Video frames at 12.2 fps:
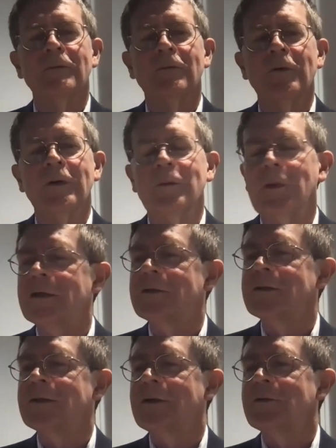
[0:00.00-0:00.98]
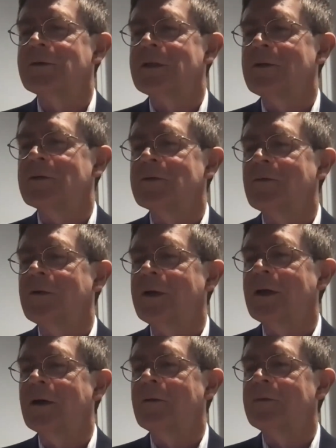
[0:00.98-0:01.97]
very much. That was very
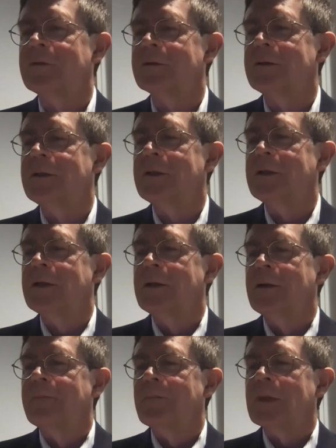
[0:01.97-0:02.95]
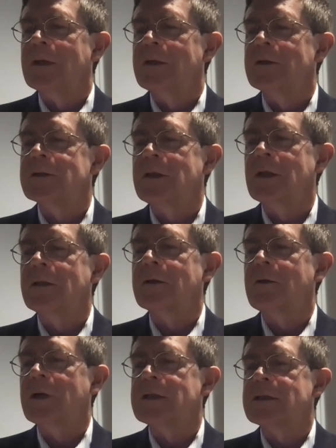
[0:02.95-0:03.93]
helpful. Here's another
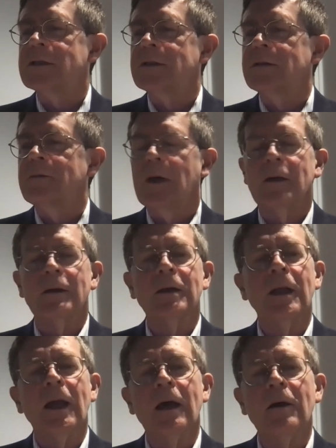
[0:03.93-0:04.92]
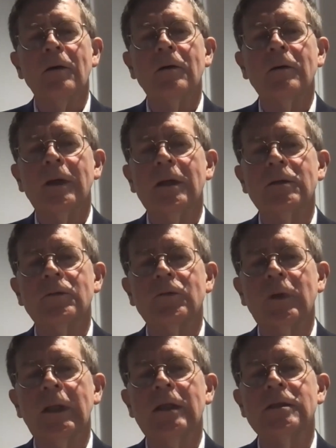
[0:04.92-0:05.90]
question about how, and it
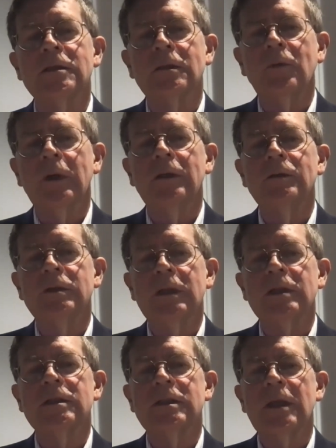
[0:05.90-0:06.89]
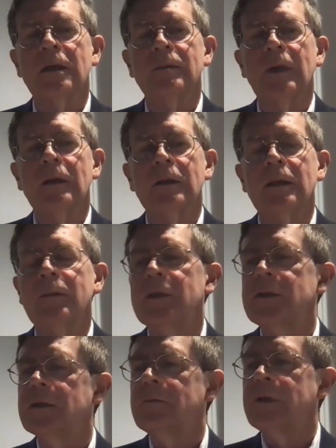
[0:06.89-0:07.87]
relates to what you just said about
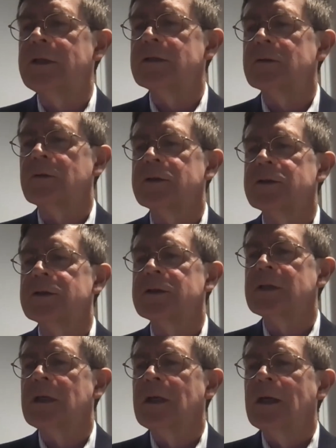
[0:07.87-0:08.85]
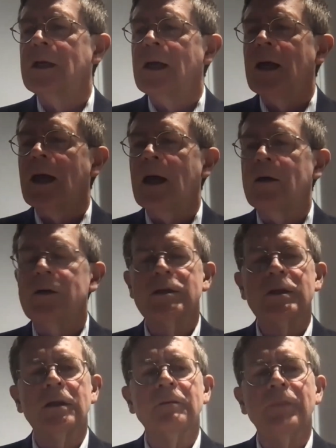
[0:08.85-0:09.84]
limited resources. How does
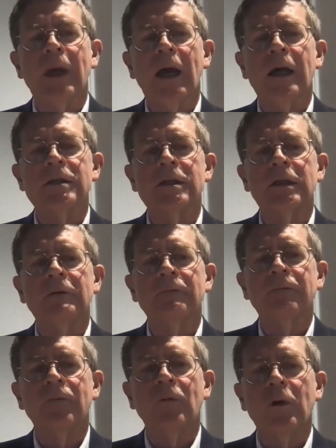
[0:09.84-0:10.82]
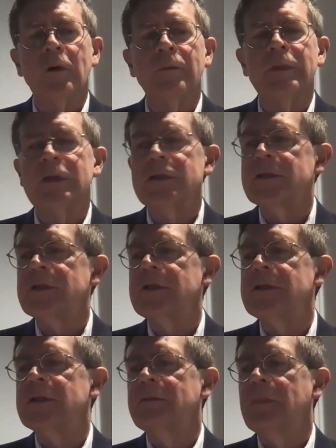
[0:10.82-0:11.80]
compassion inform
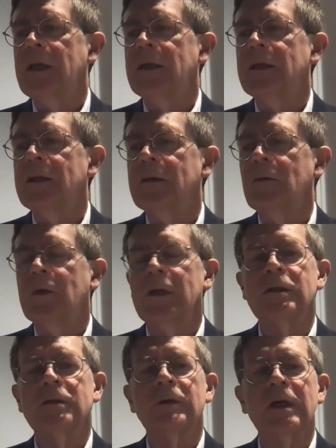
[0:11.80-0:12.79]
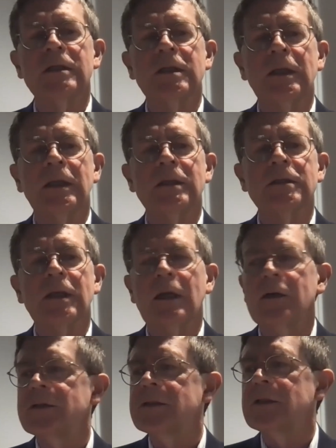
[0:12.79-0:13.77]
decision-making when addressing
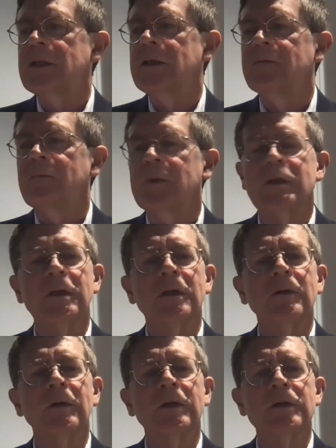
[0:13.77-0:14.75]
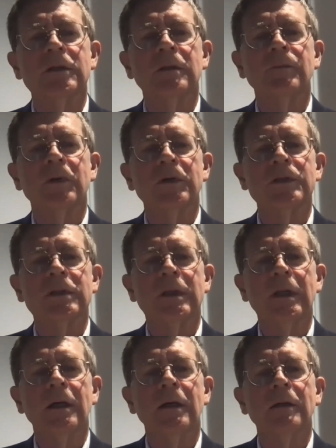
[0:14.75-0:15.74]
scarcity of materials and
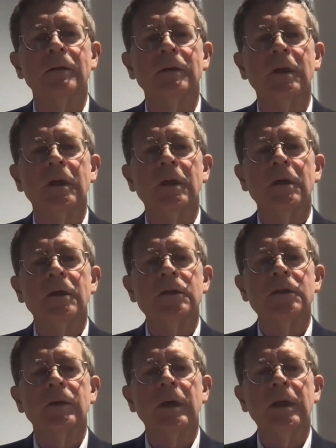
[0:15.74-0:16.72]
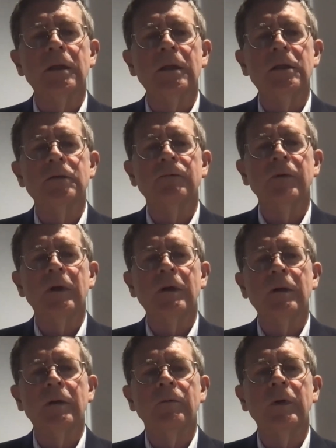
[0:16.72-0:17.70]
personnel? So in these
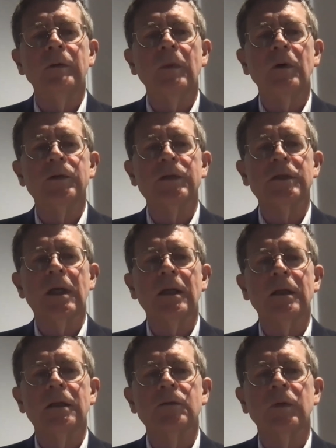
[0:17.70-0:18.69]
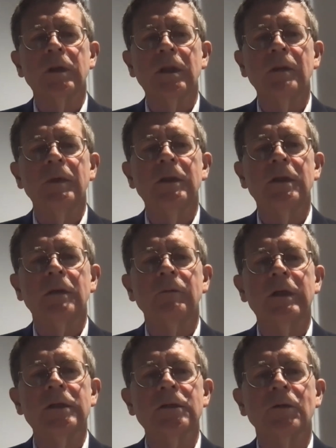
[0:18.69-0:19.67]
very remote settings with limited
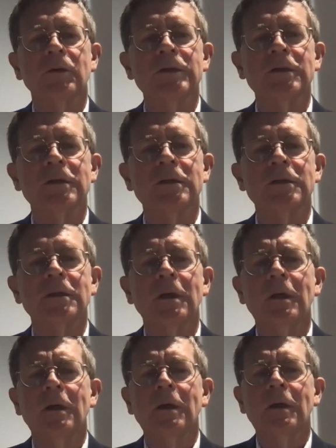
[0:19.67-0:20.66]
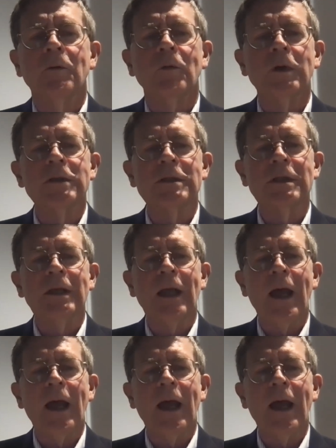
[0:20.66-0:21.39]
resources, what's the